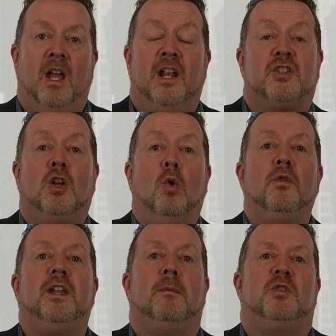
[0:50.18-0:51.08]
And it's
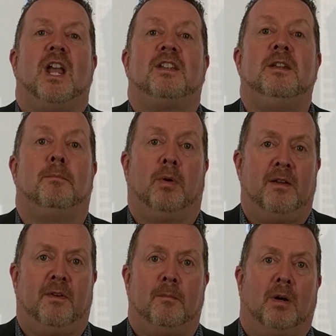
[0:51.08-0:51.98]
called the objective
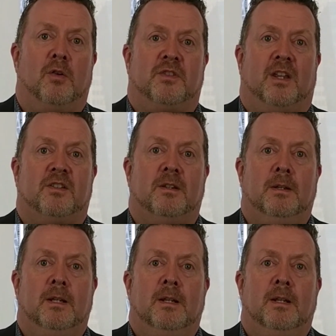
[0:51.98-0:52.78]
briefing process.